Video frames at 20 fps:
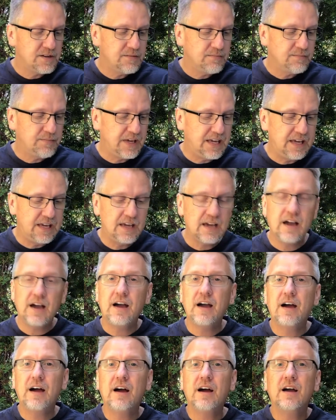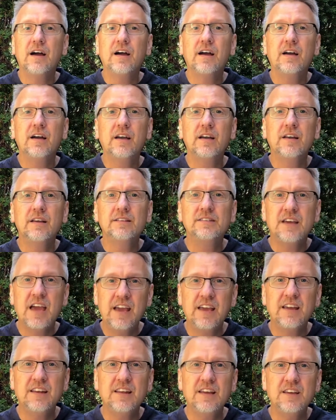be
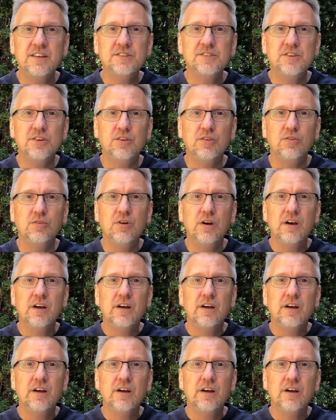taken into